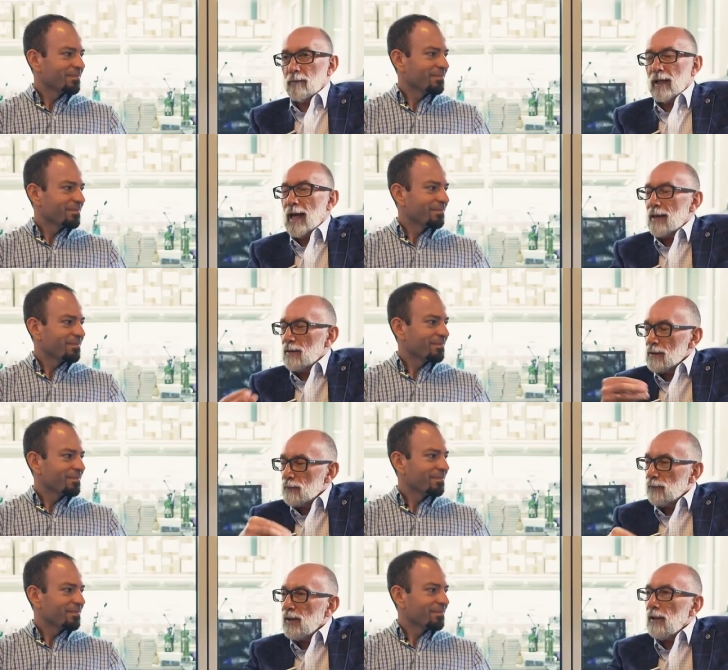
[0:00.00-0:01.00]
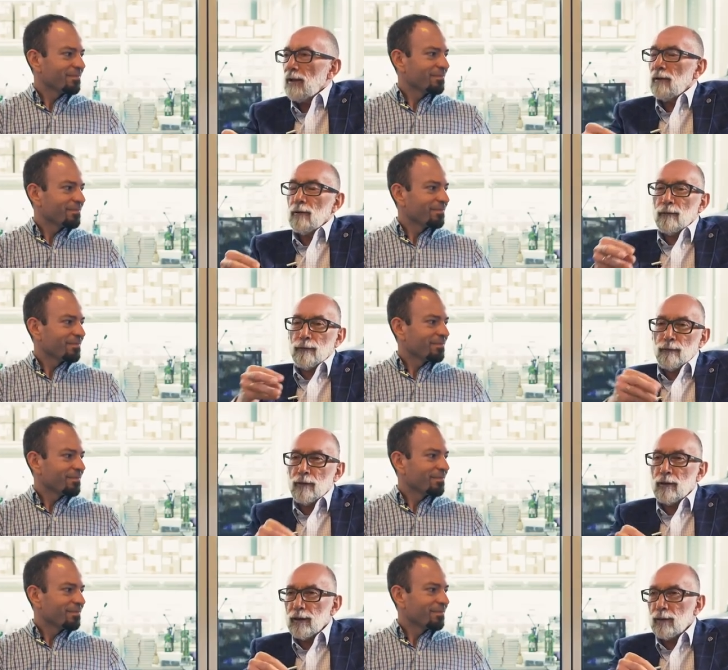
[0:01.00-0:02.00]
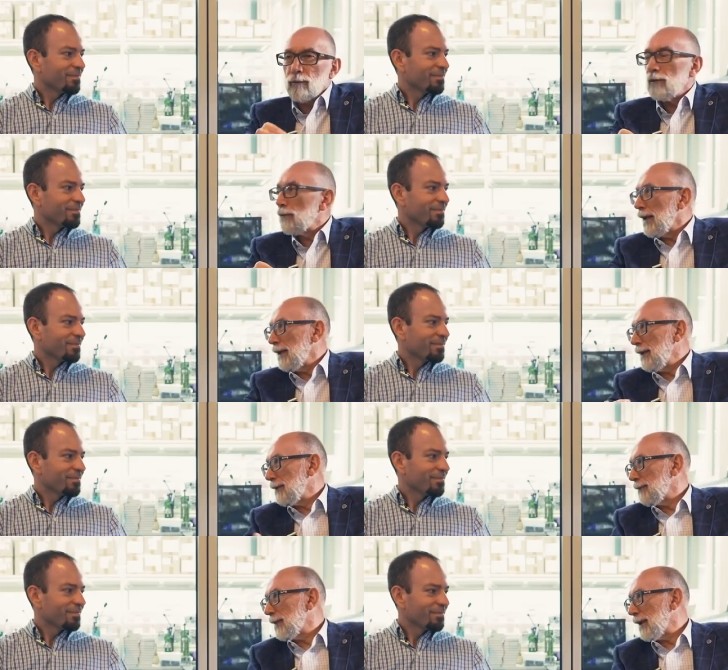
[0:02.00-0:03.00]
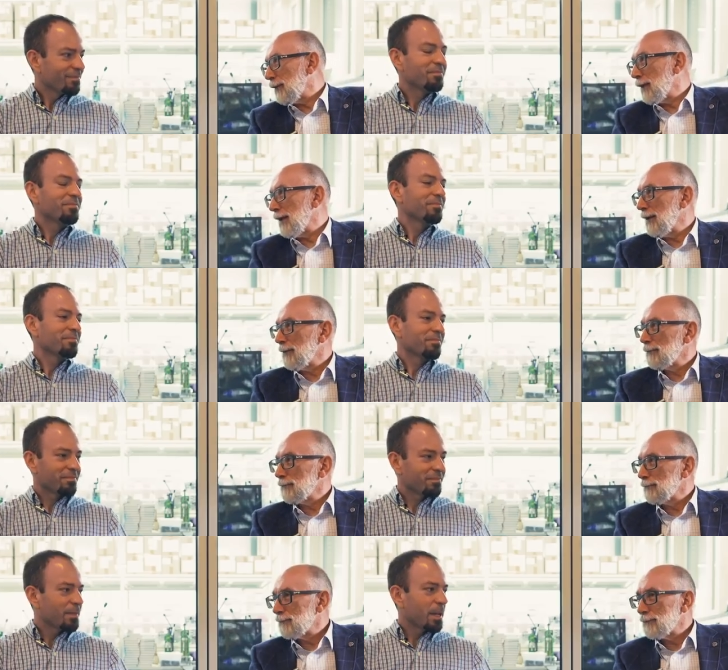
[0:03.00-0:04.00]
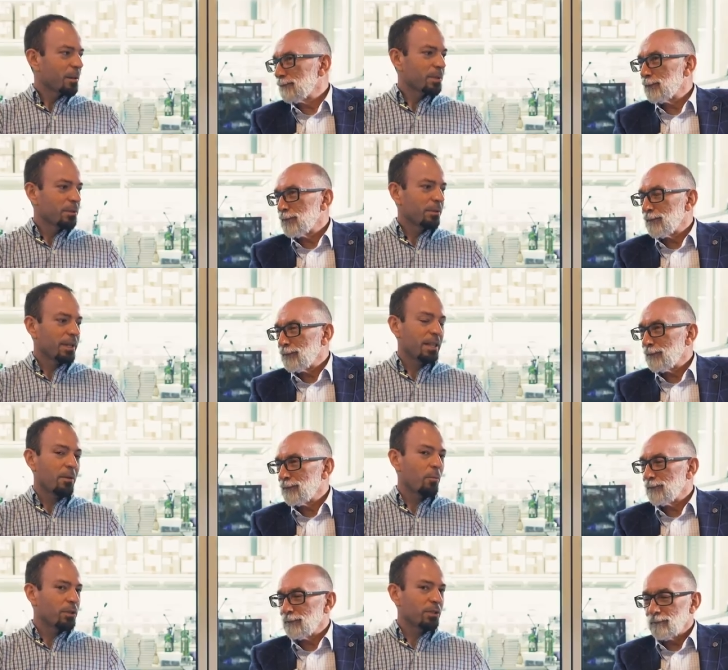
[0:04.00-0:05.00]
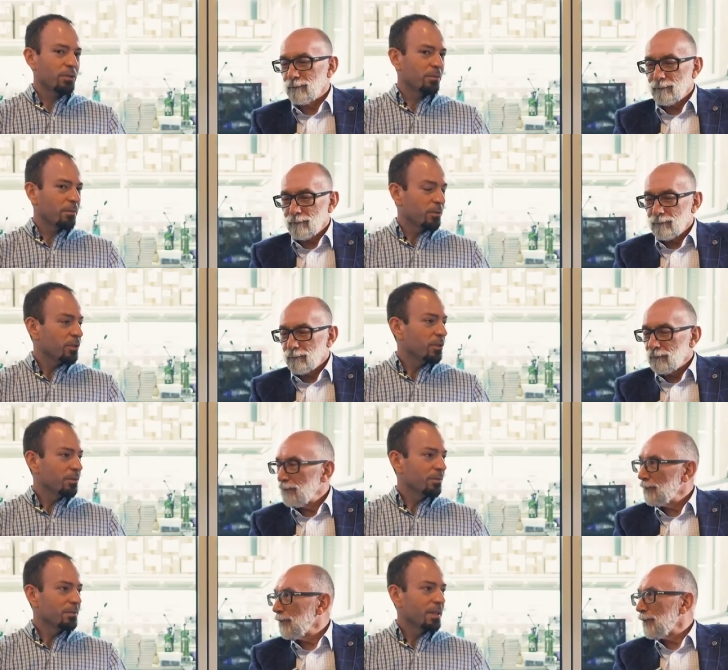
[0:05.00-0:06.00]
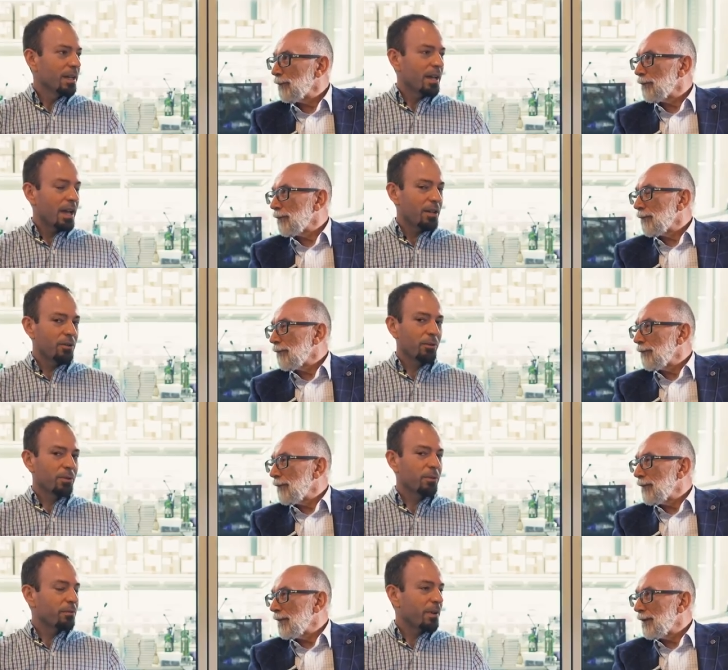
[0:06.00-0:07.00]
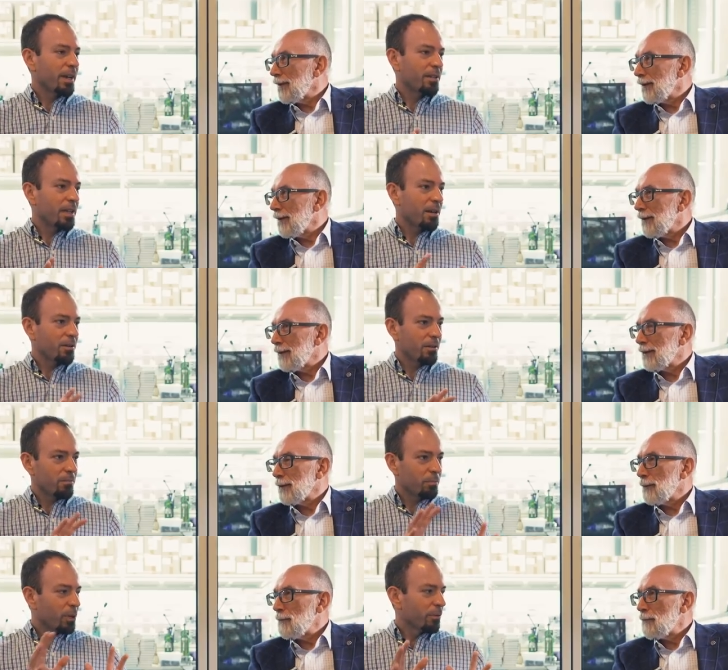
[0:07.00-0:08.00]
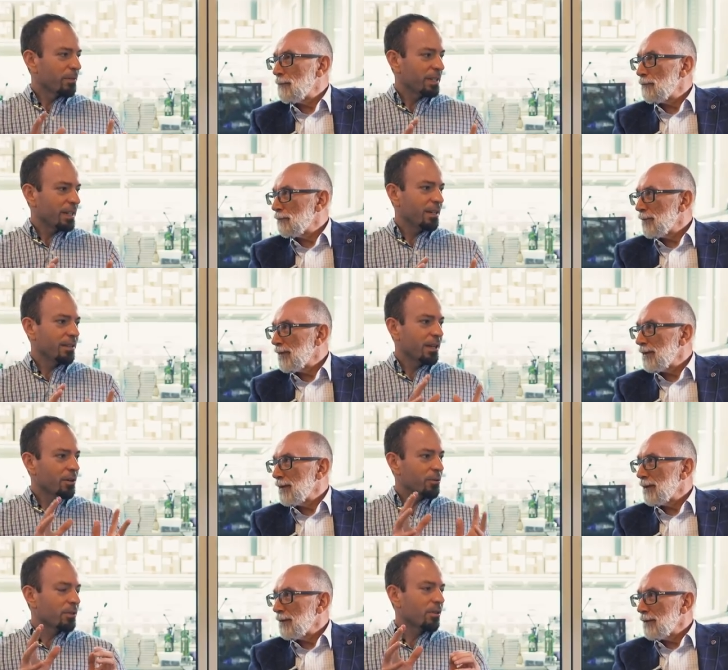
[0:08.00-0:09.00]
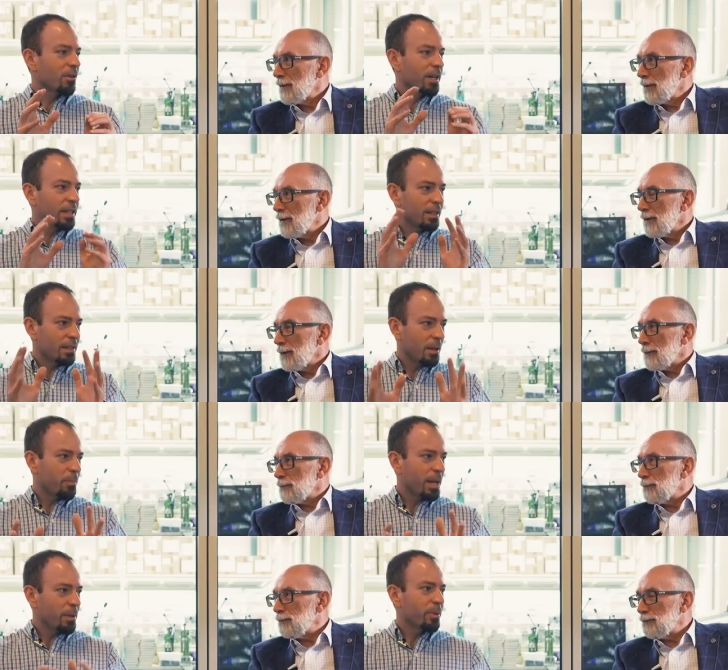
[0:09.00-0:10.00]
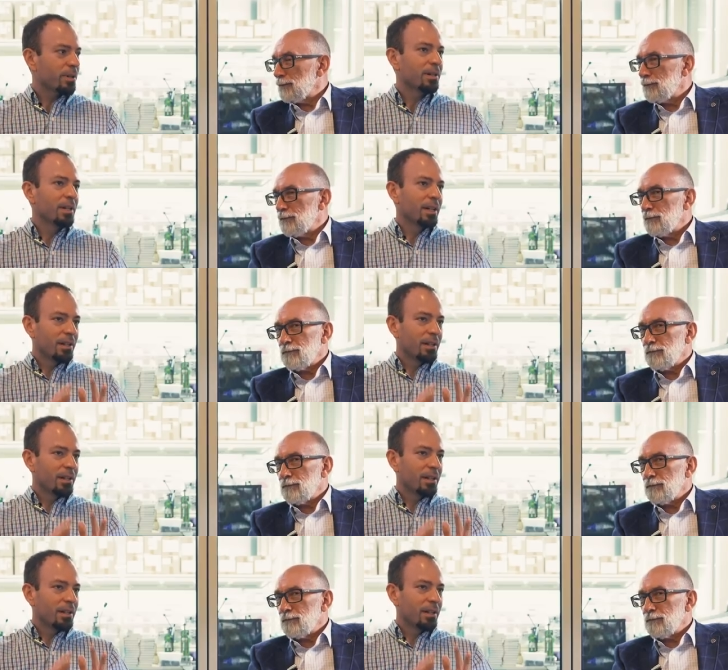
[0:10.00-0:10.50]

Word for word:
Speaker 1: had this feeling of very good writing, handwriting. Absolutely. And
Speaker 2: then once you do, and you also find that perfect ink that goes along, and then that paper